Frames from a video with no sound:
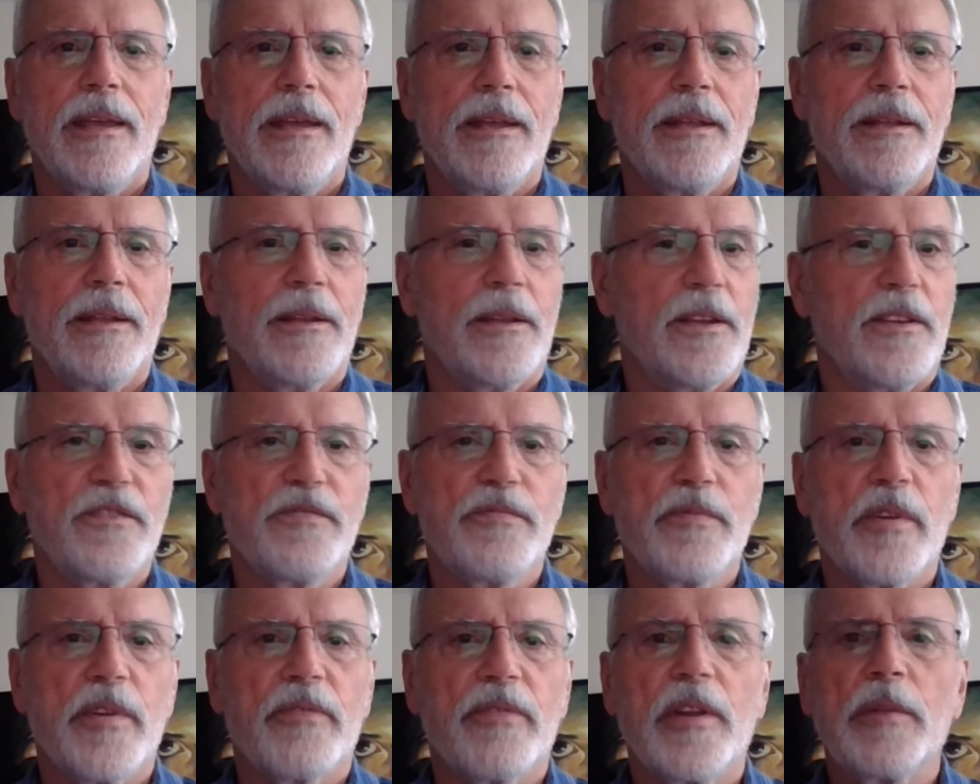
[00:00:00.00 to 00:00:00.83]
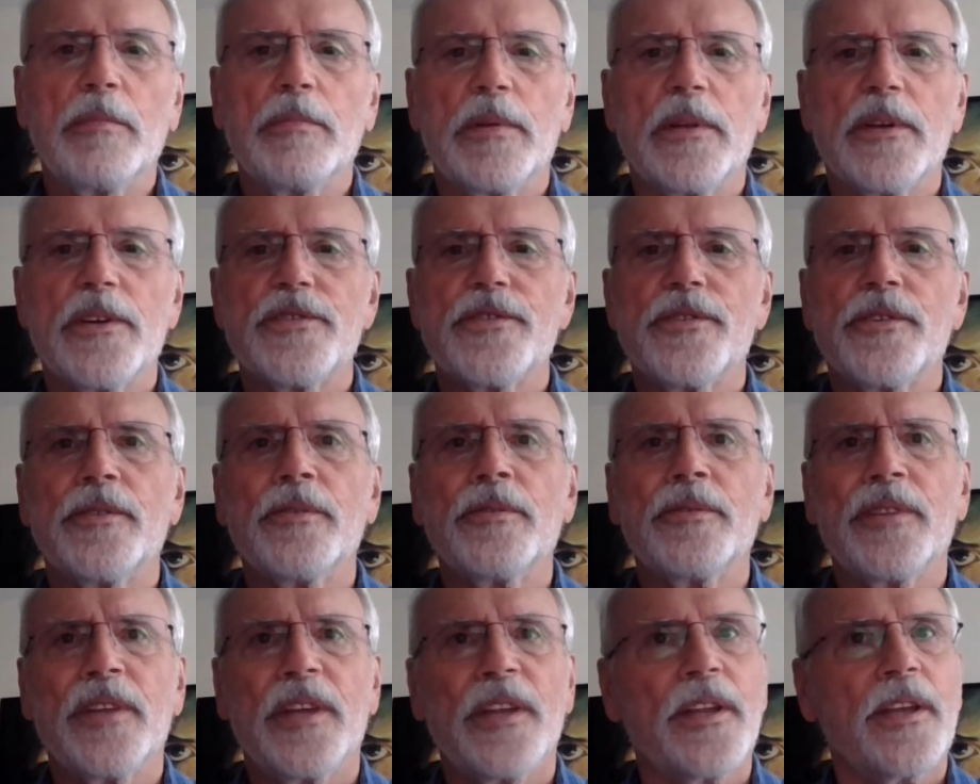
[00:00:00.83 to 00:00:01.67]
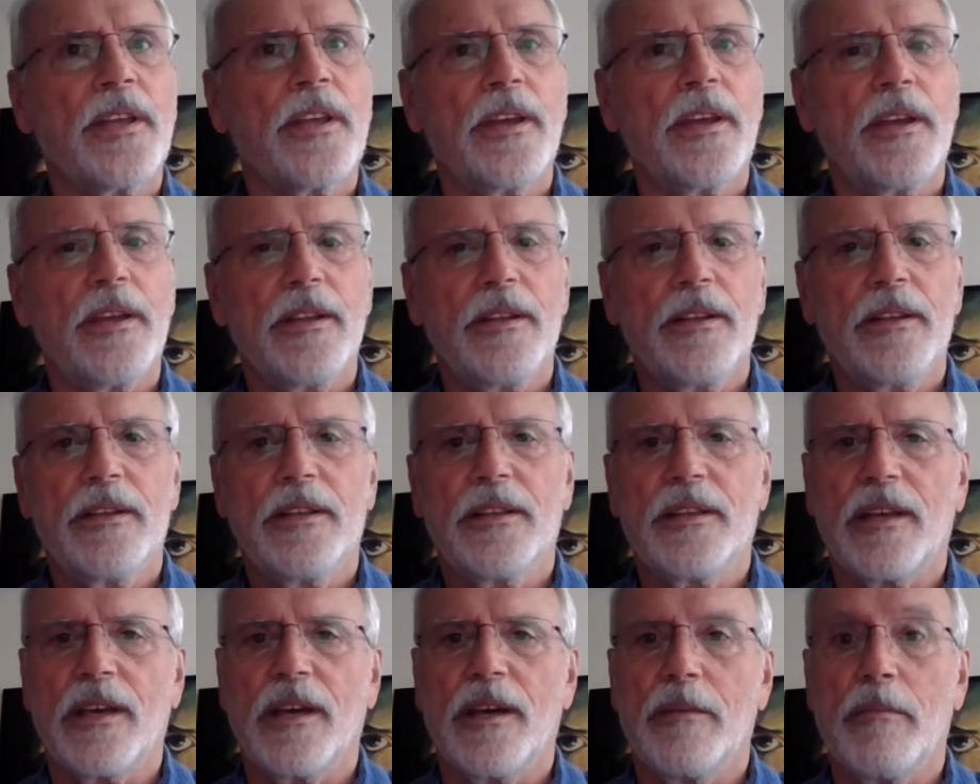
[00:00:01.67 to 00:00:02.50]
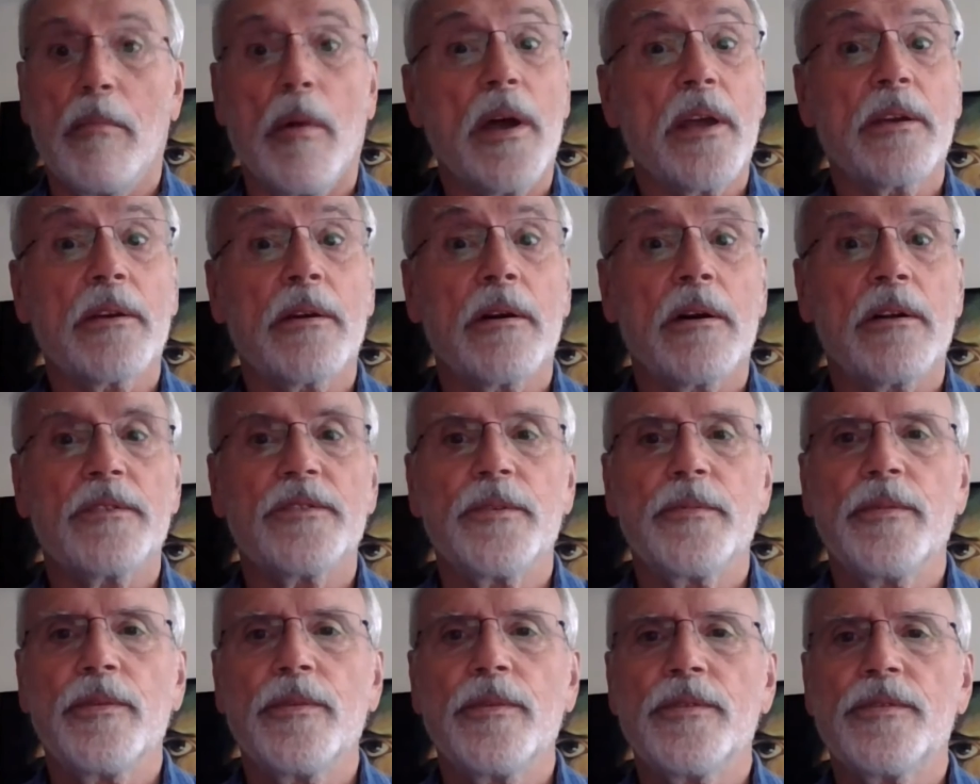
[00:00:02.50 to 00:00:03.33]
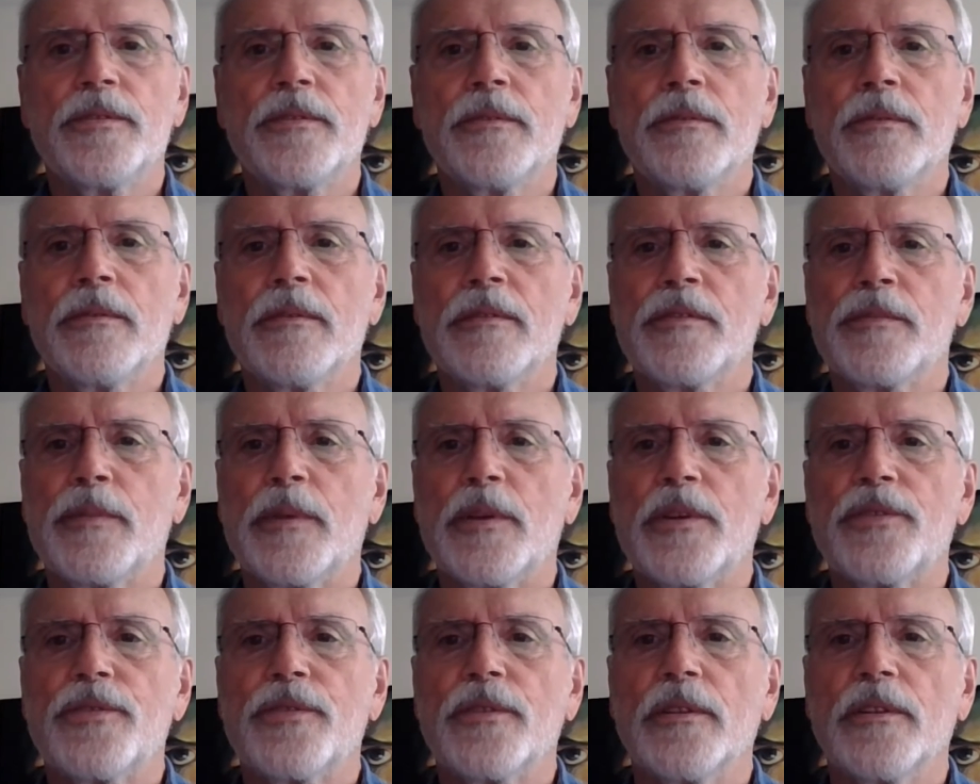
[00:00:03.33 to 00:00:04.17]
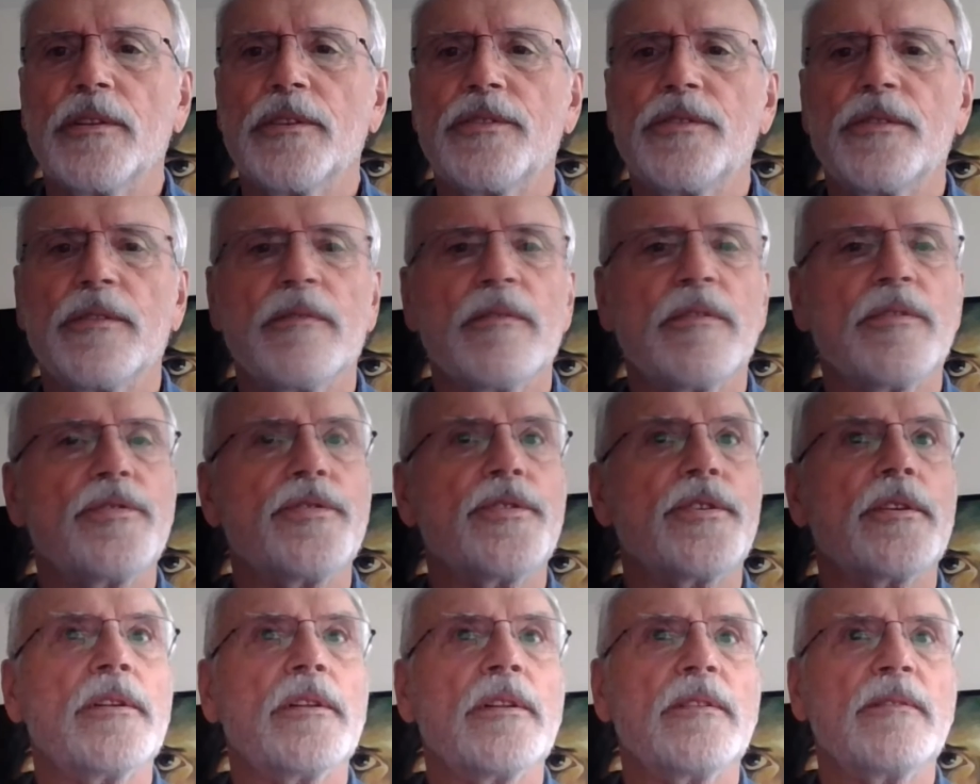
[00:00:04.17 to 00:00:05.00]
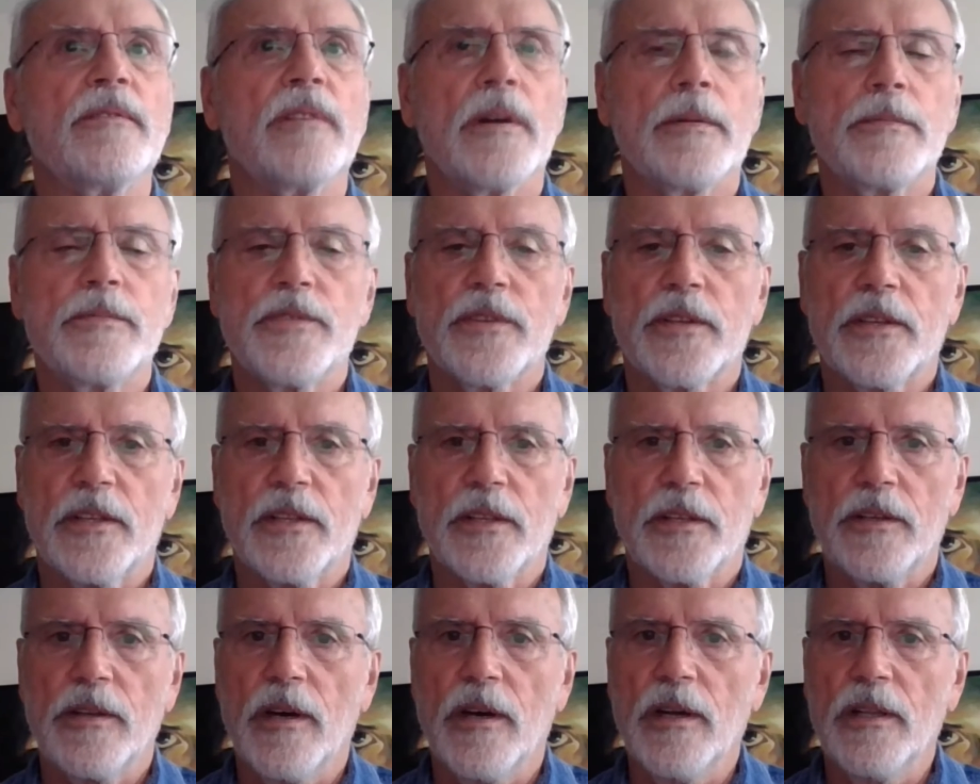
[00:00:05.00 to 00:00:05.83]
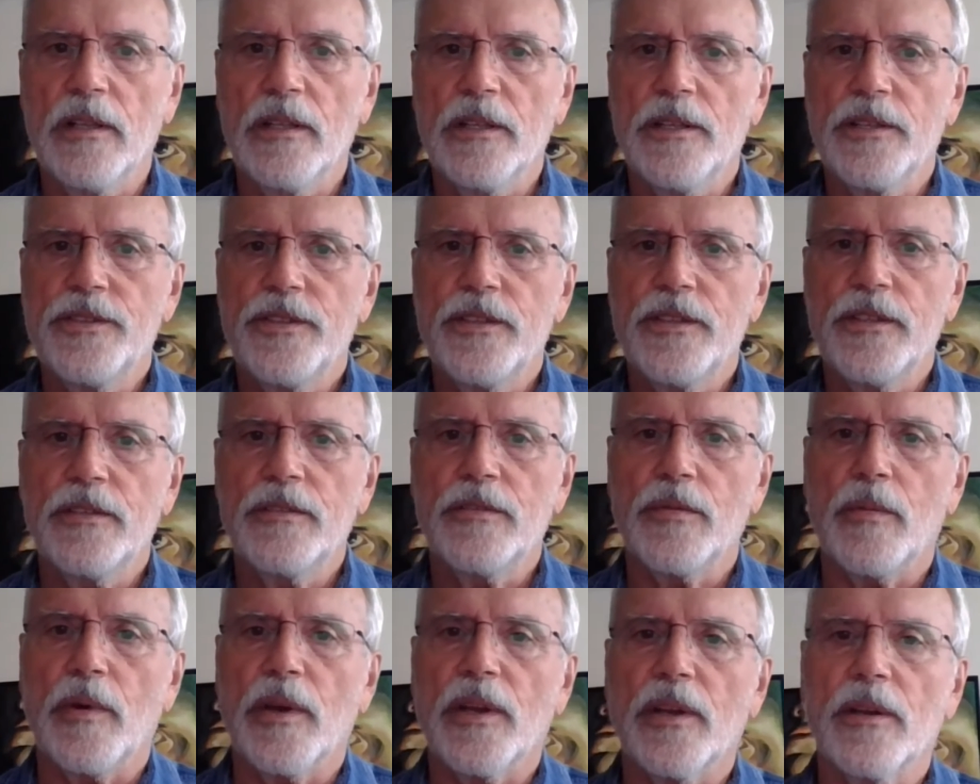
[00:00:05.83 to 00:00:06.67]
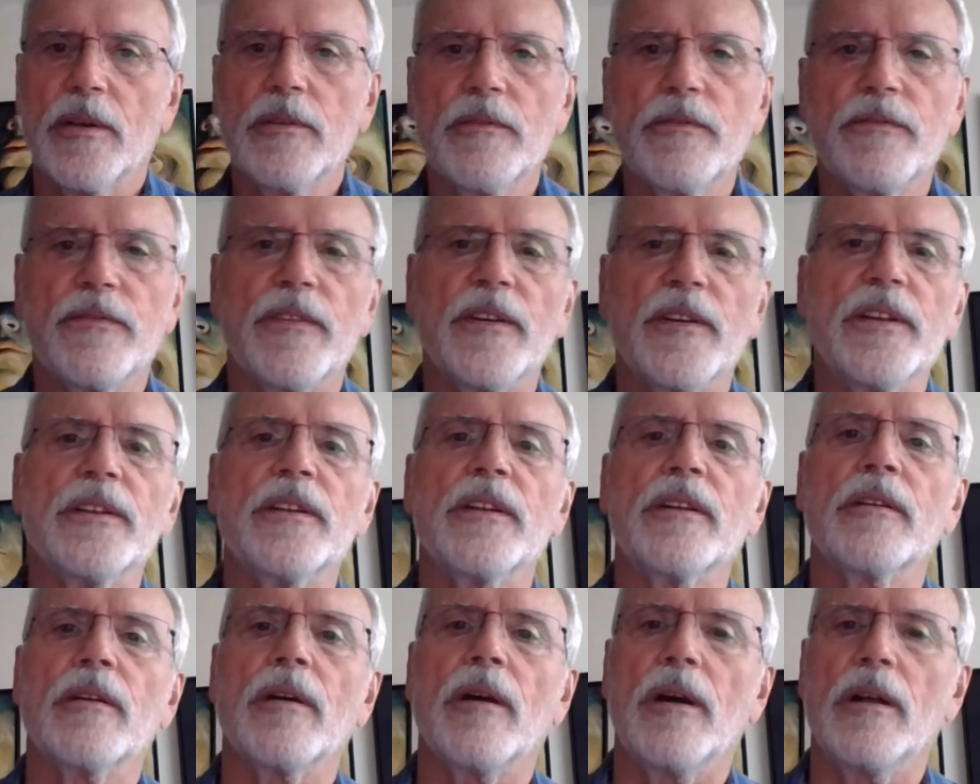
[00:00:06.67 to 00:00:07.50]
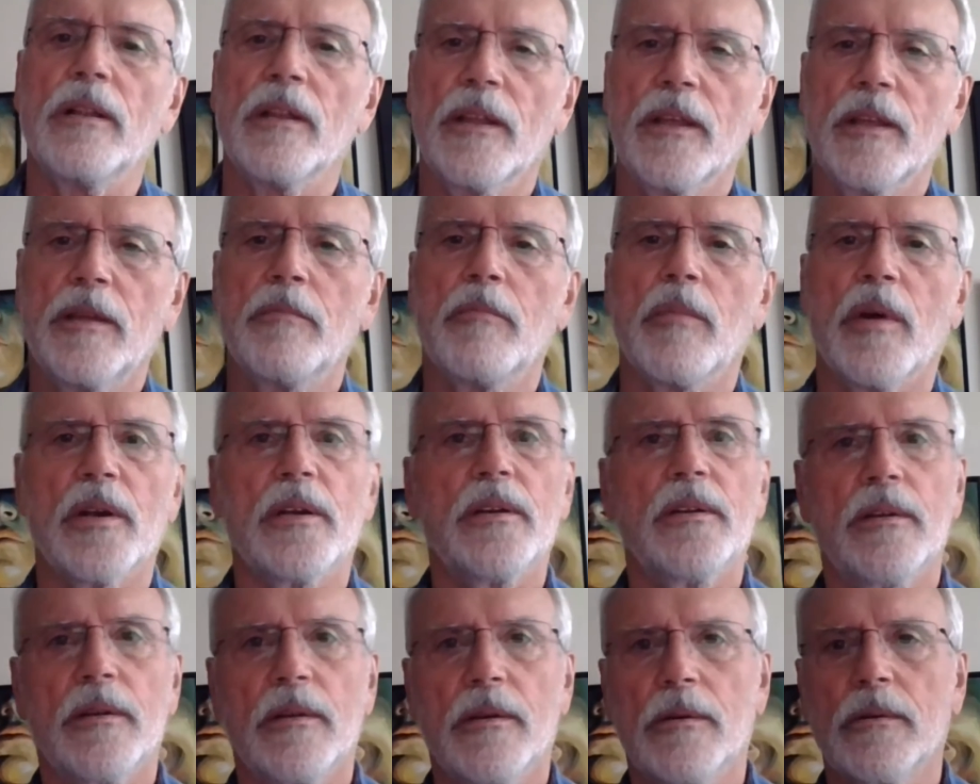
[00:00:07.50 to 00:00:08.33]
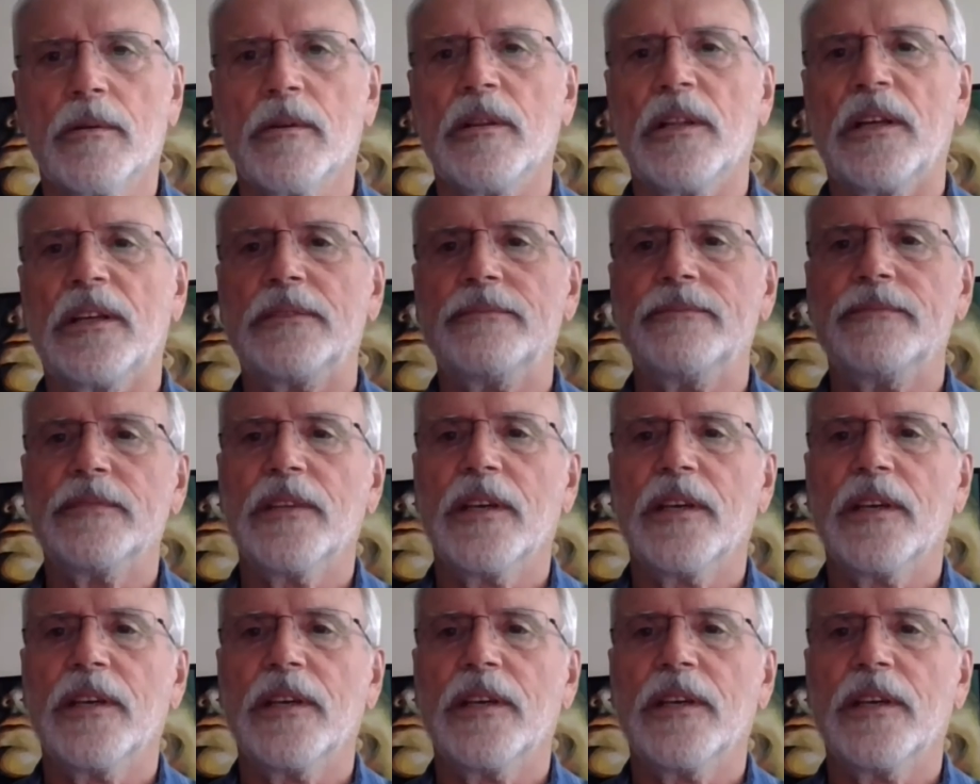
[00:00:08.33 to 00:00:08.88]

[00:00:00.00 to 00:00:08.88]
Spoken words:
It gives me great pleasure to dedicate my contribution to the special issue of the Journal of Object Technology to my good friend and colleague Martin Gogolla